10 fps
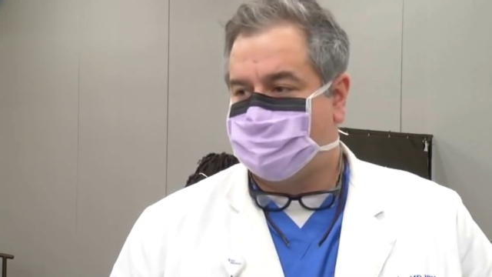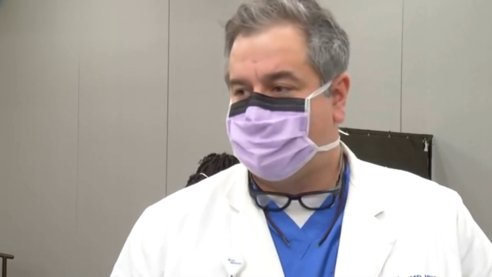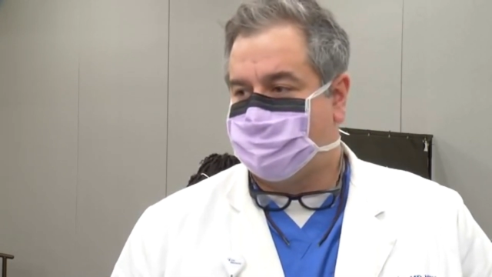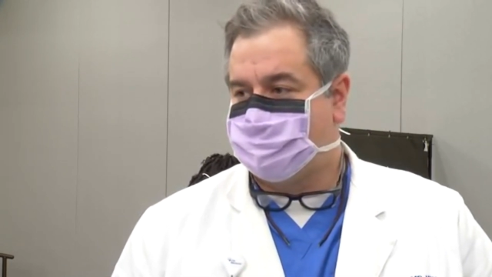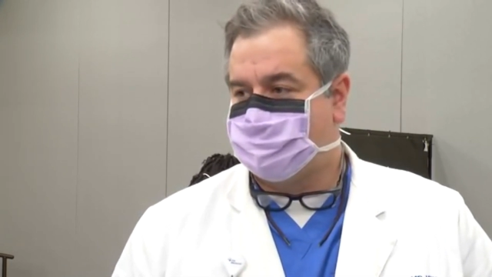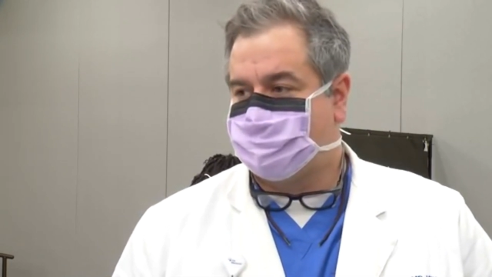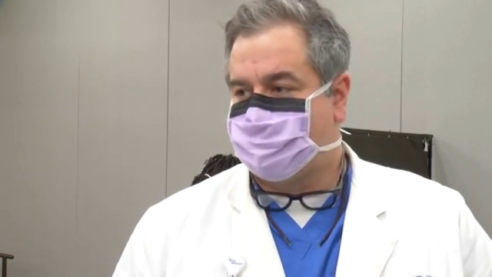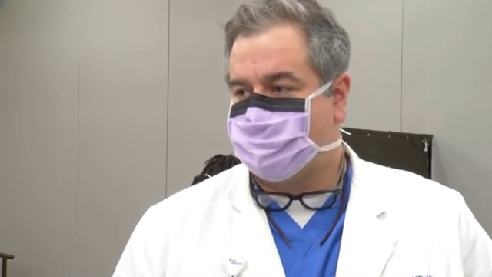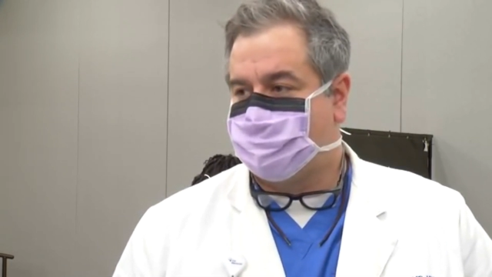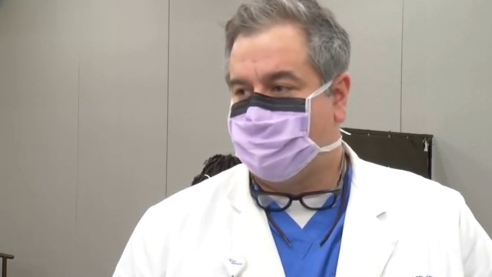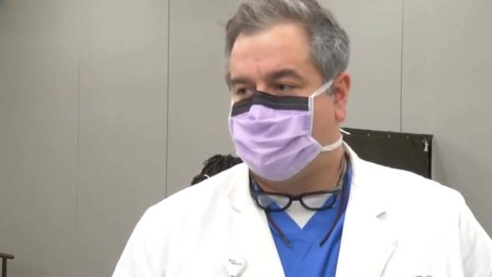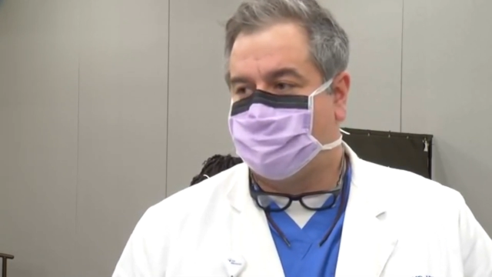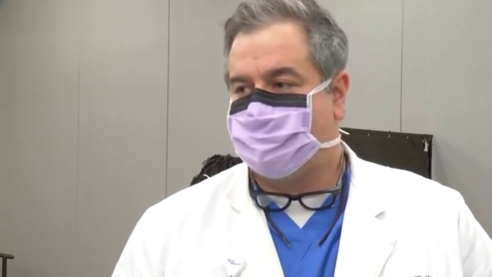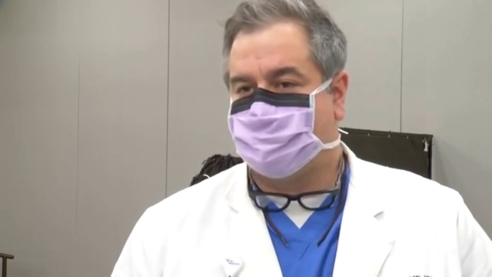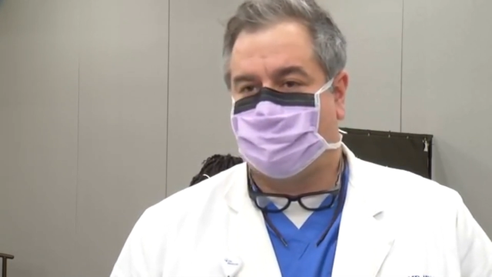basically just from an
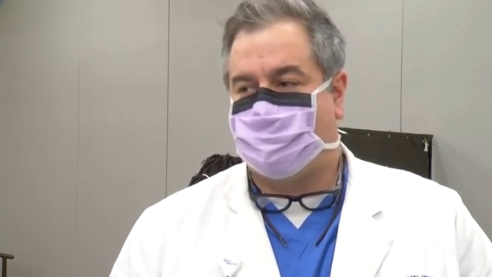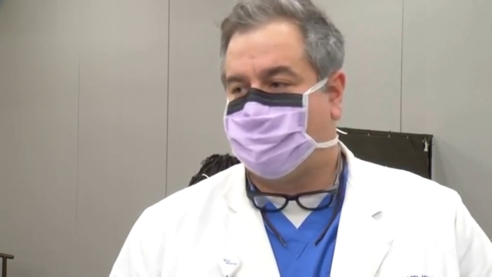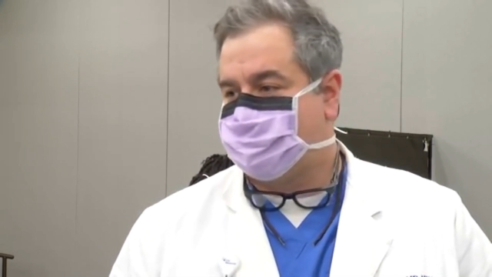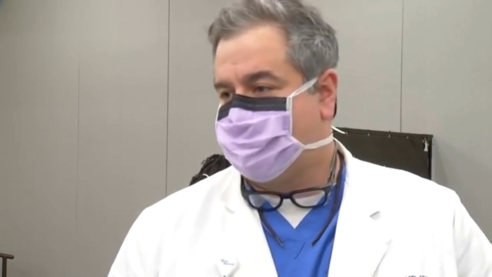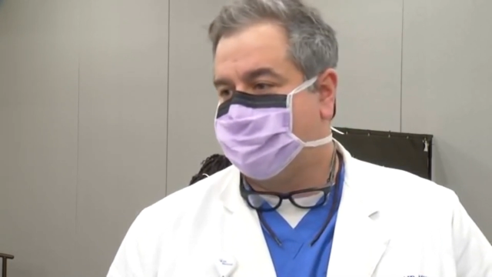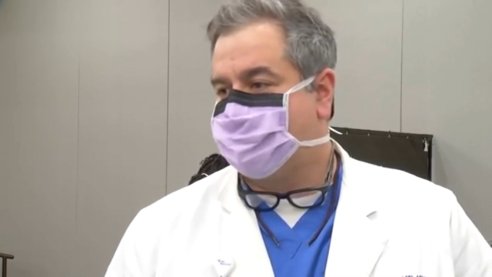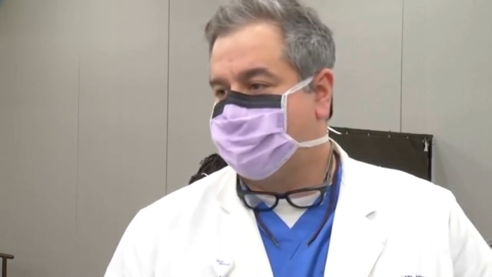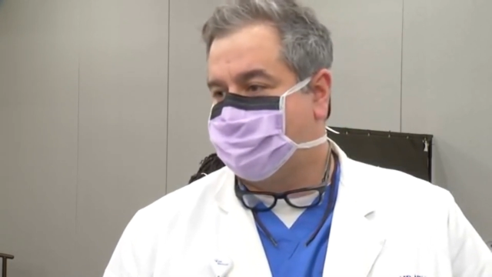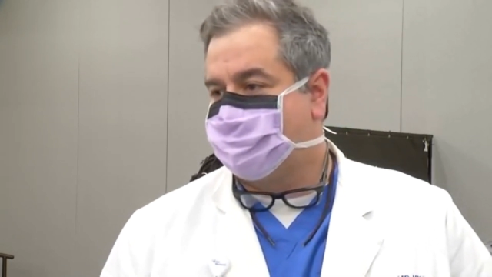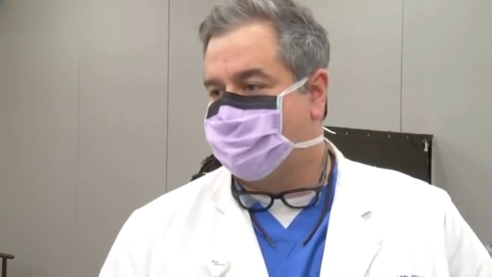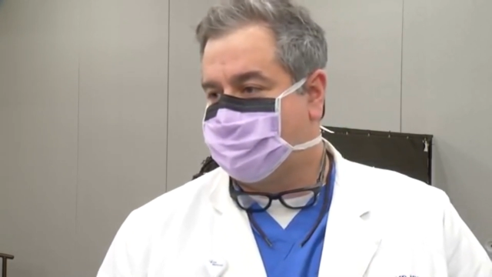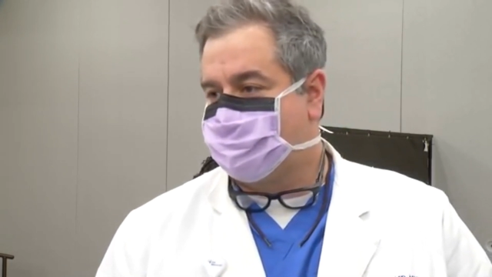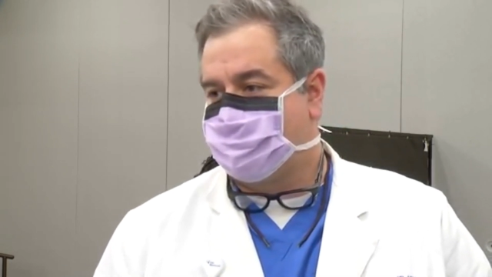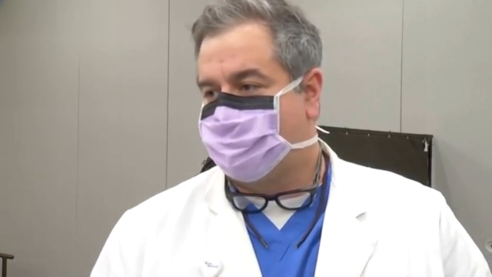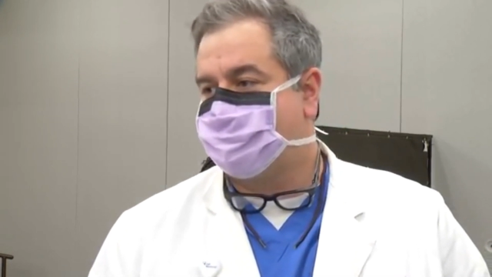increased vagal tone to the
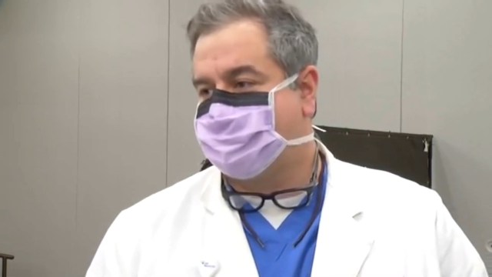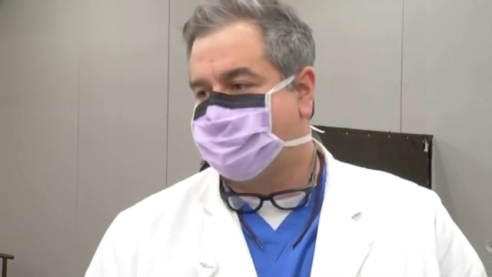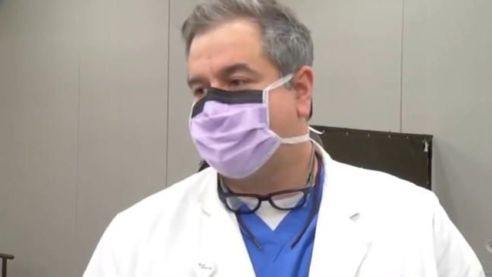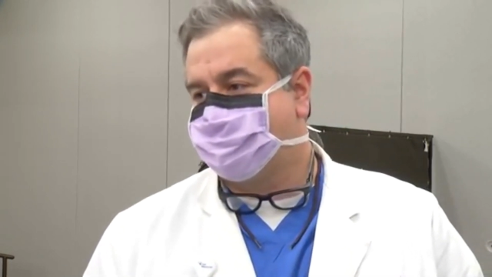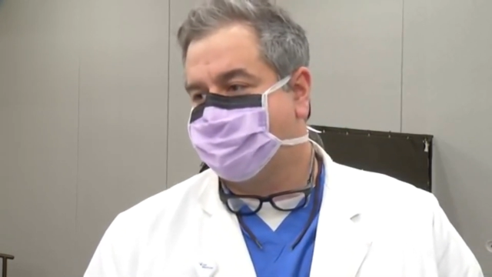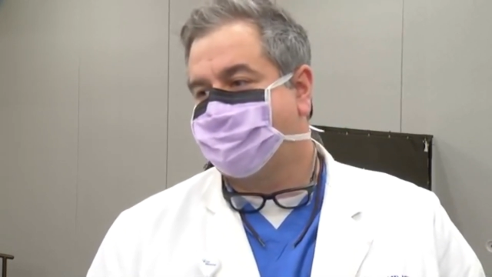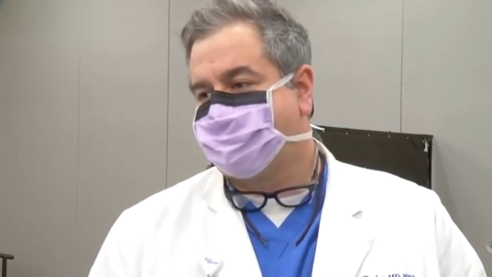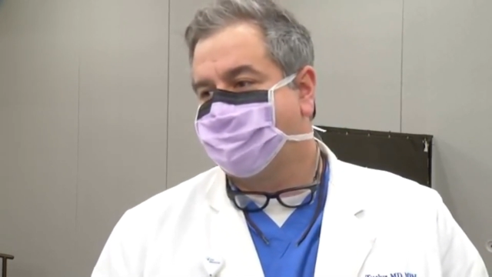to the nervous system.